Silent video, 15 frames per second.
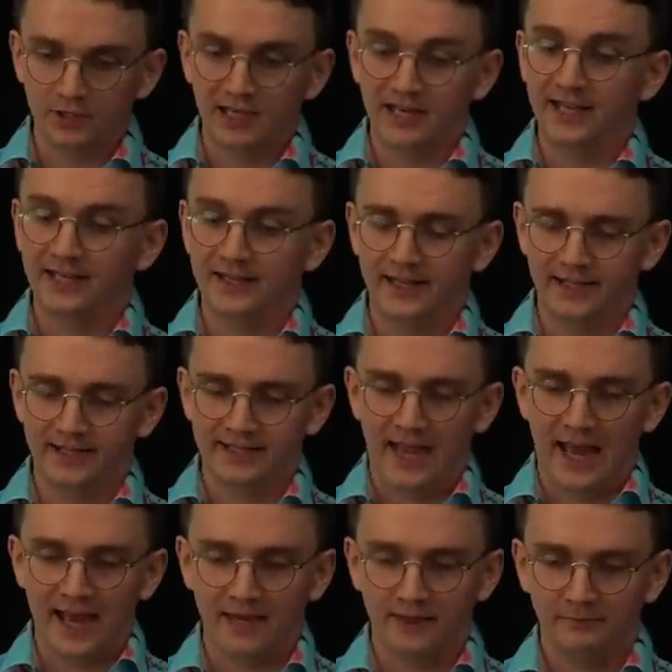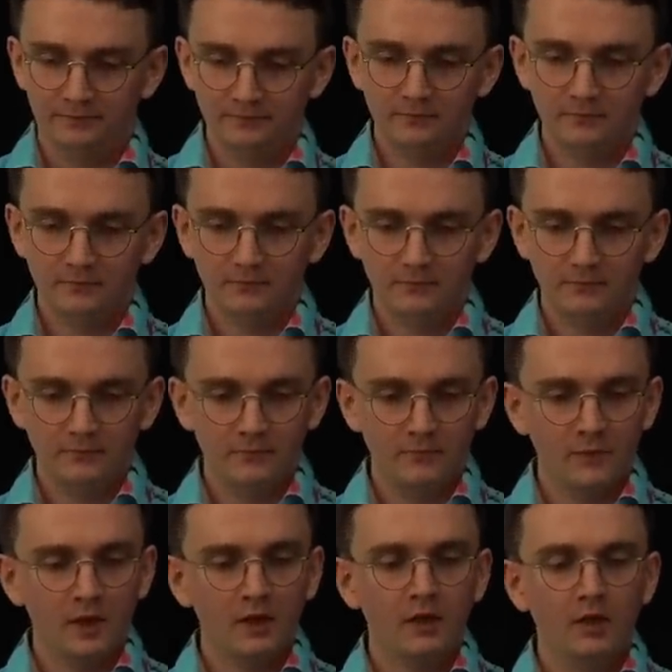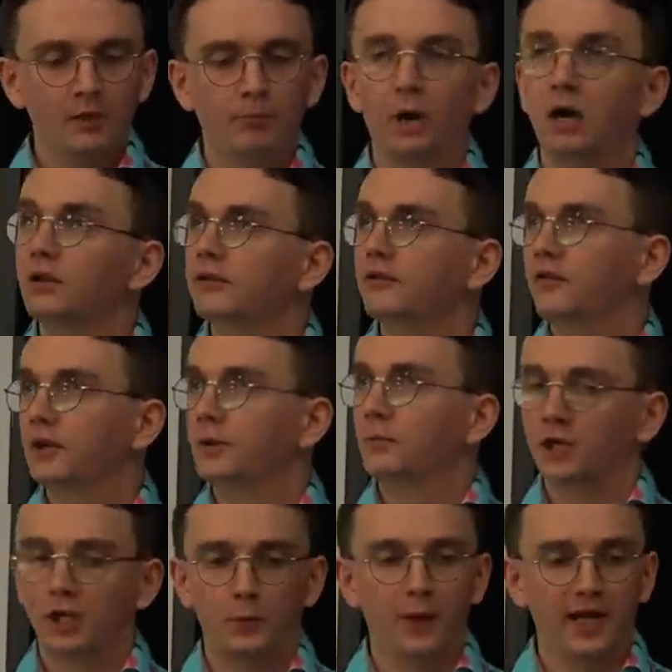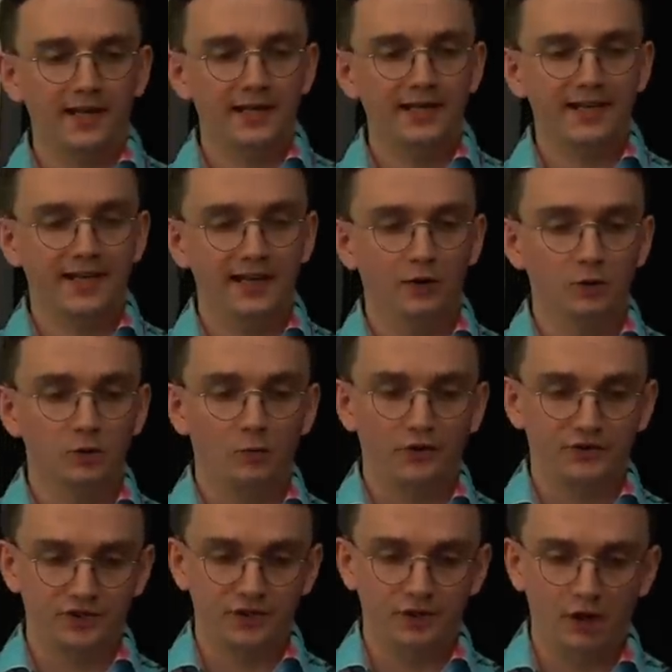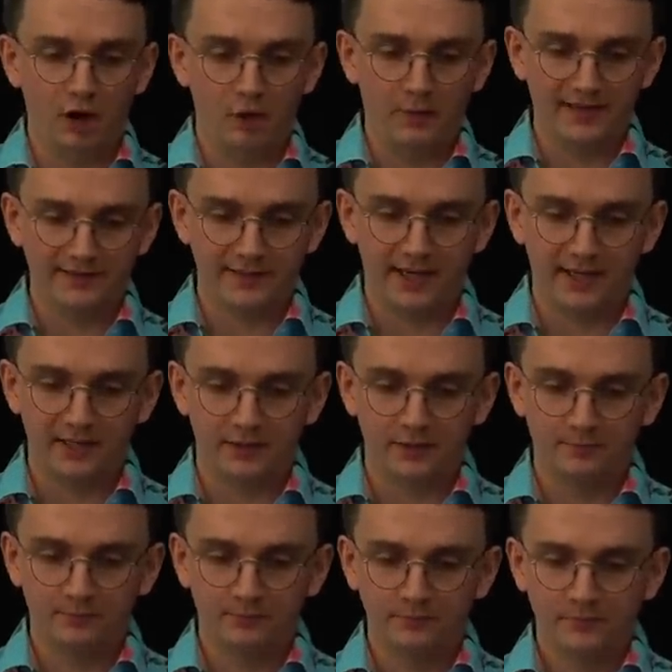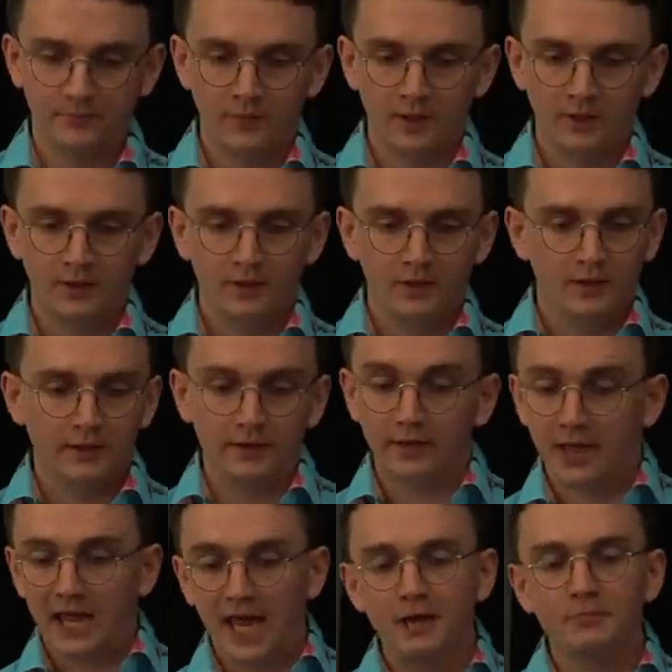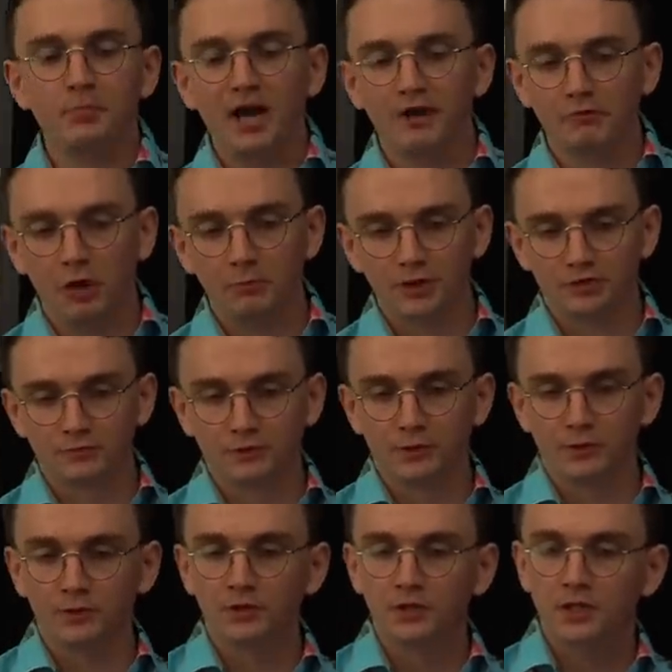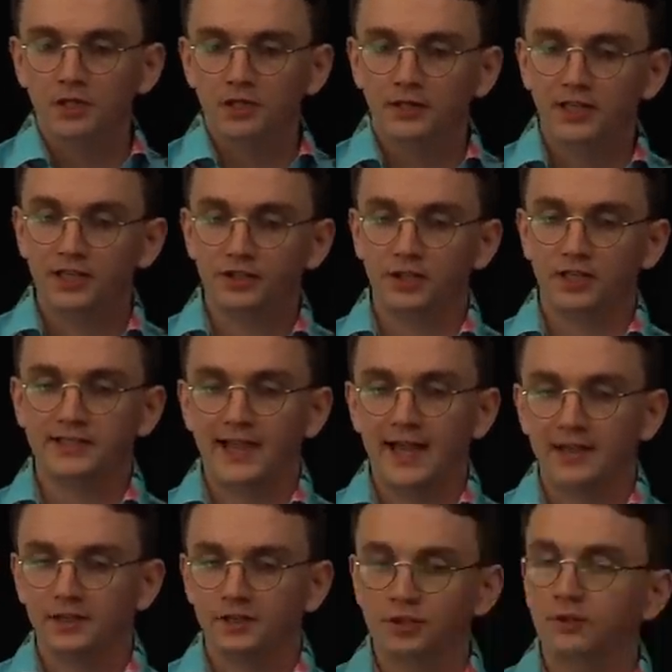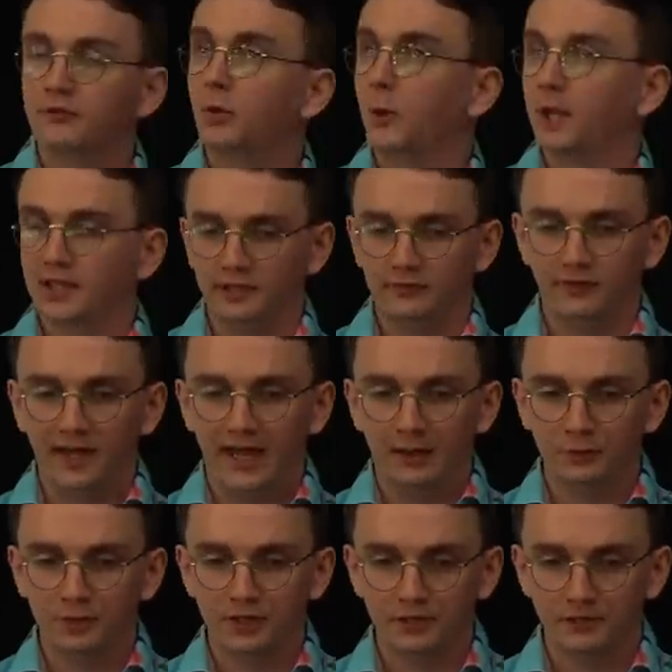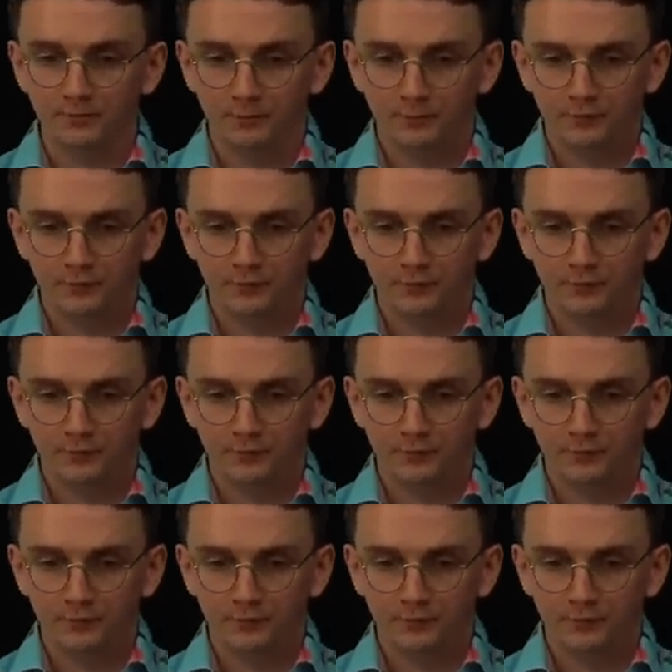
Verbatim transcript: to lead the attack both of whom were quickly killed once in no man's land. Now again, by Robert's rule, this attack should have quickly floundered.